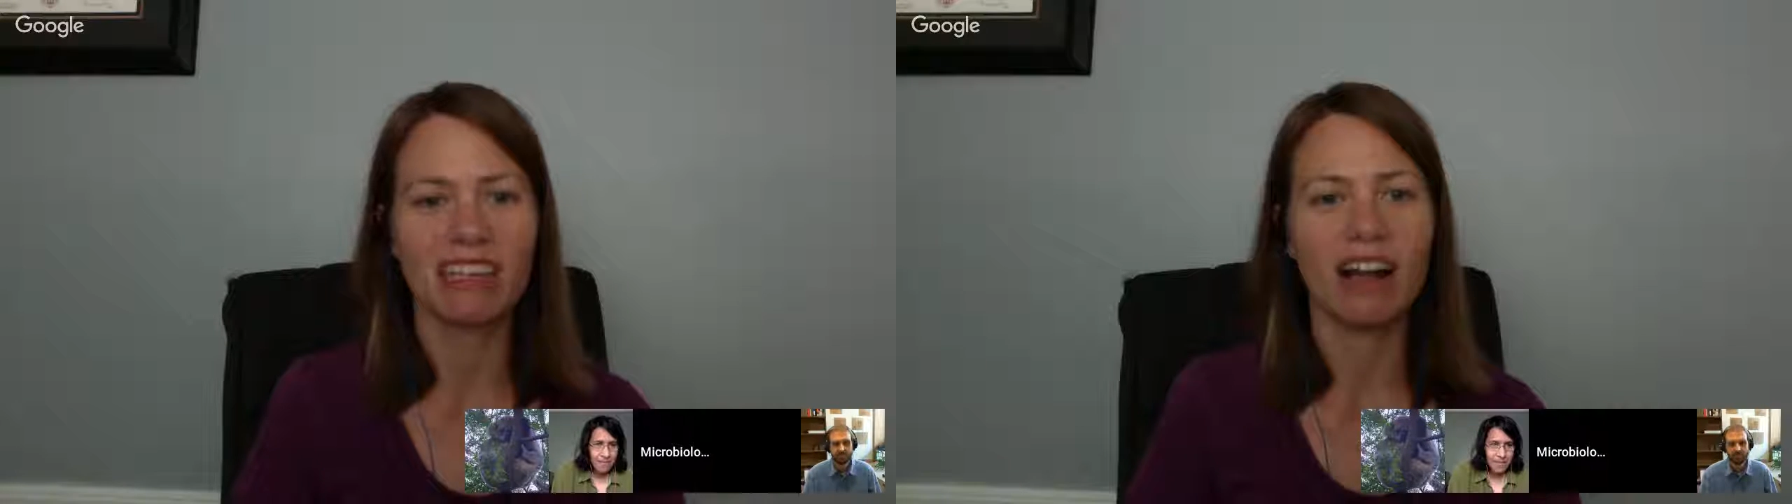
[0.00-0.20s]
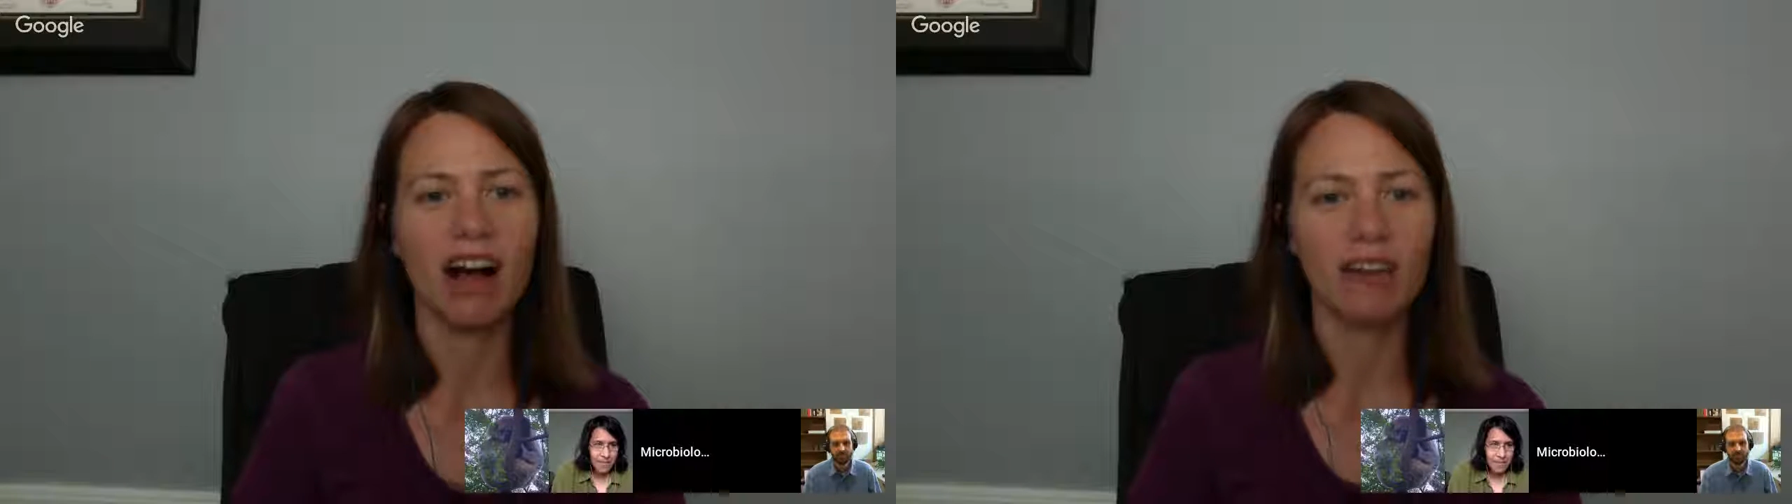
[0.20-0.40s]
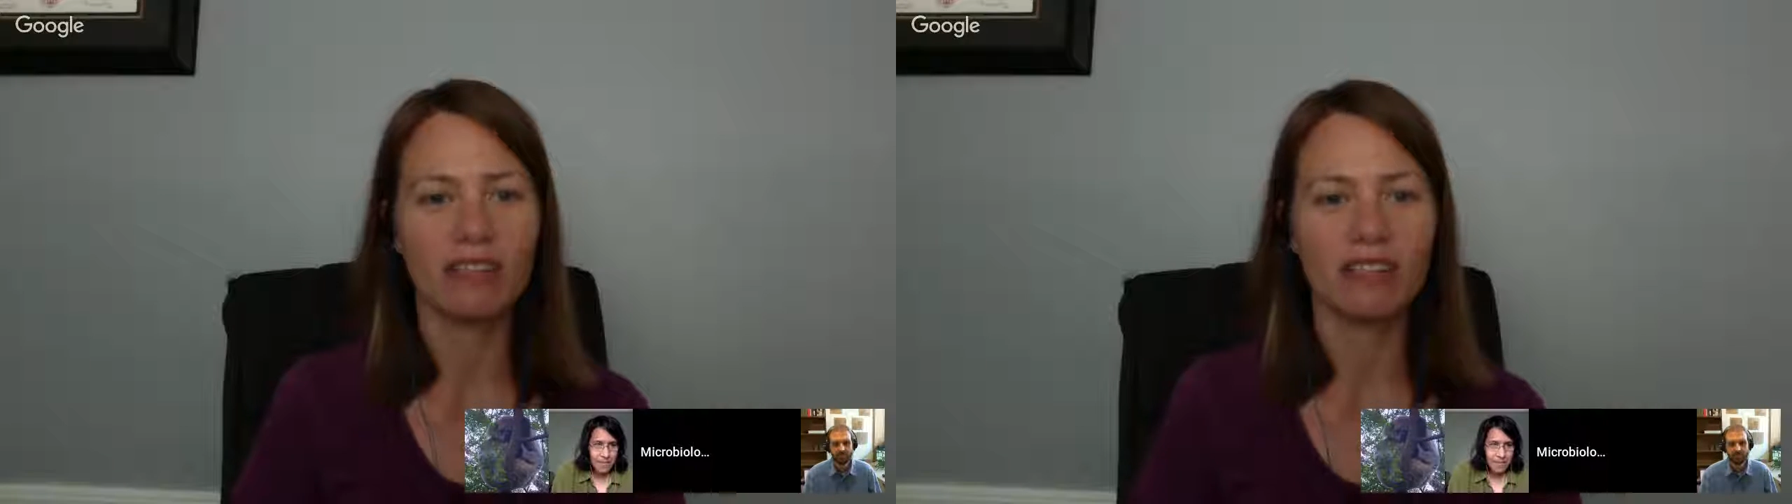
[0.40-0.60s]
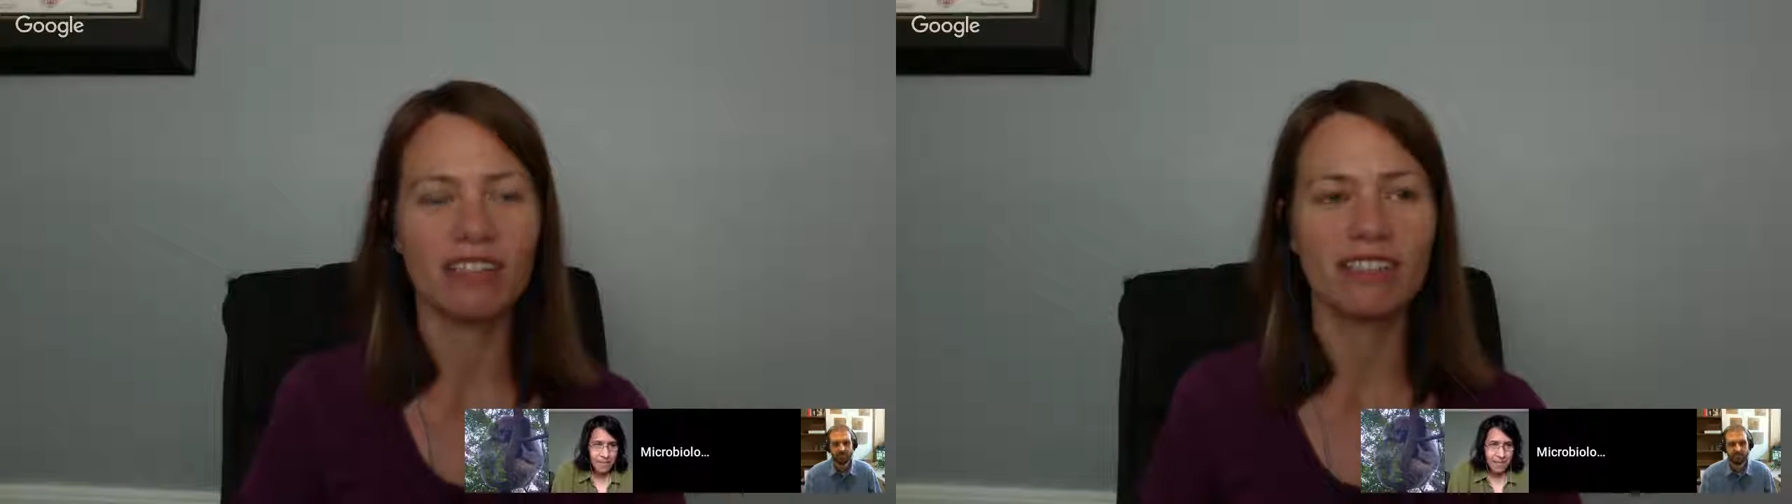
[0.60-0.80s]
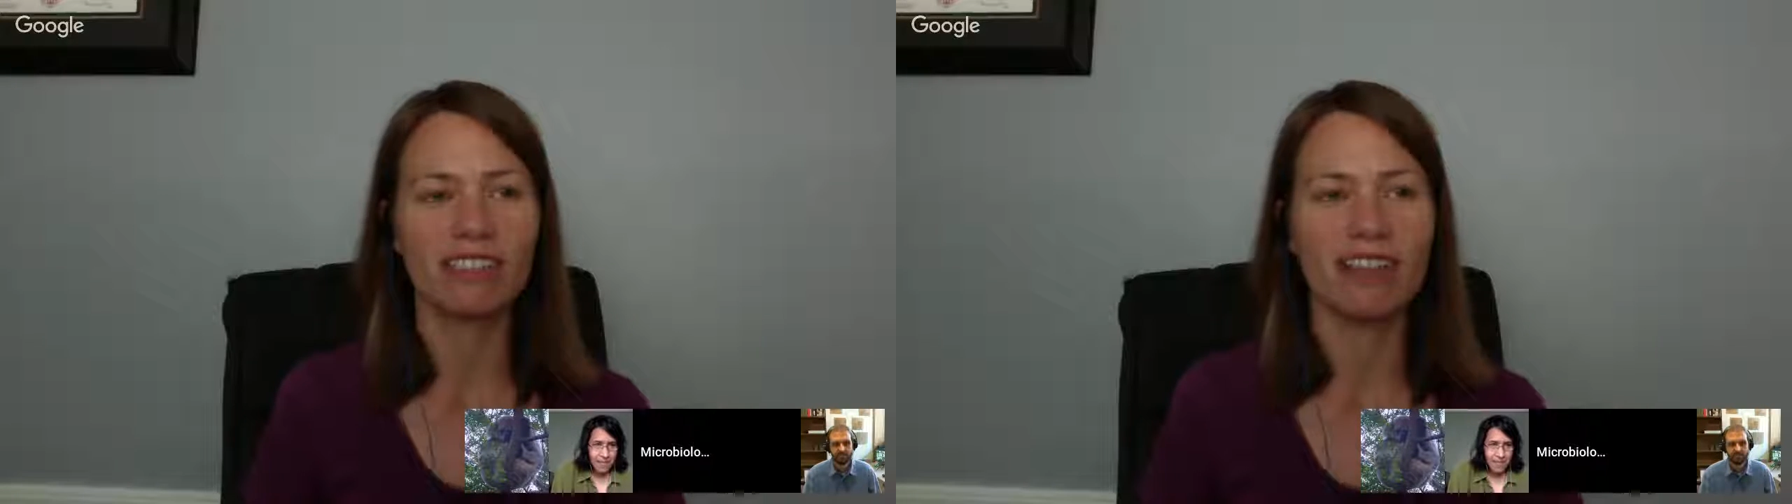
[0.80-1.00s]
offers
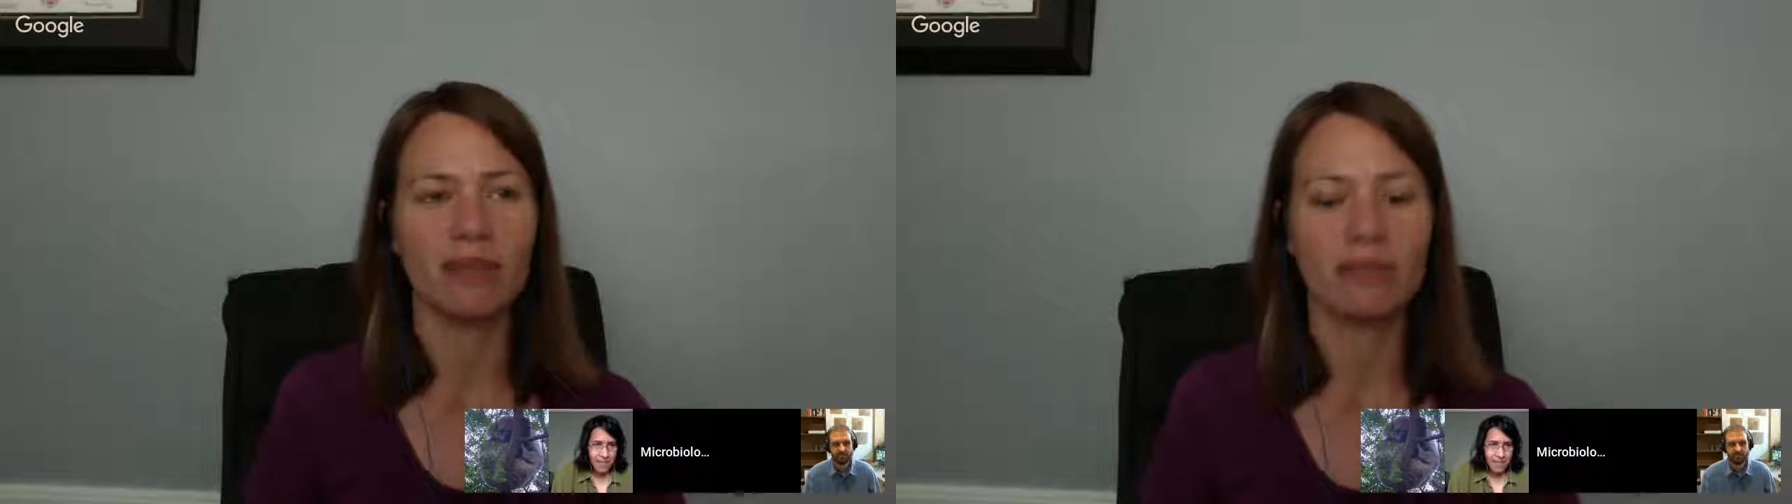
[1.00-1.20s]
some,